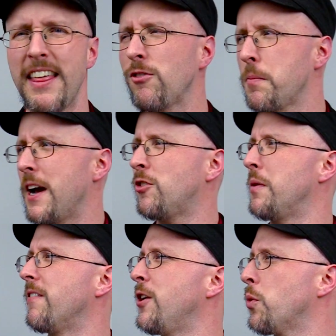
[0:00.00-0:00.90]
Hey, that reminds
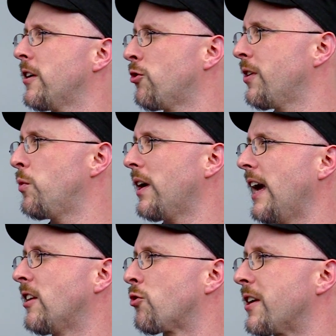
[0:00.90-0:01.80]
me, if you were a tree, what
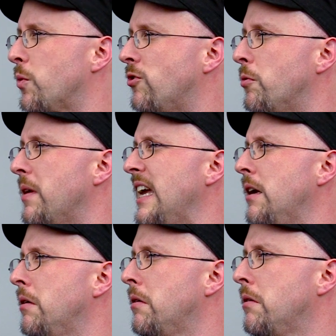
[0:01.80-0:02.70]
kind of tree would you
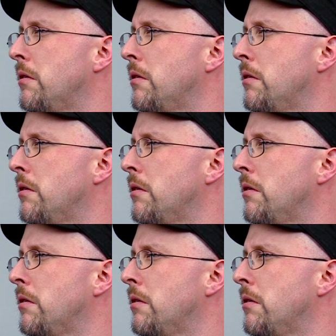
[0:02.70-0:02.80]
be?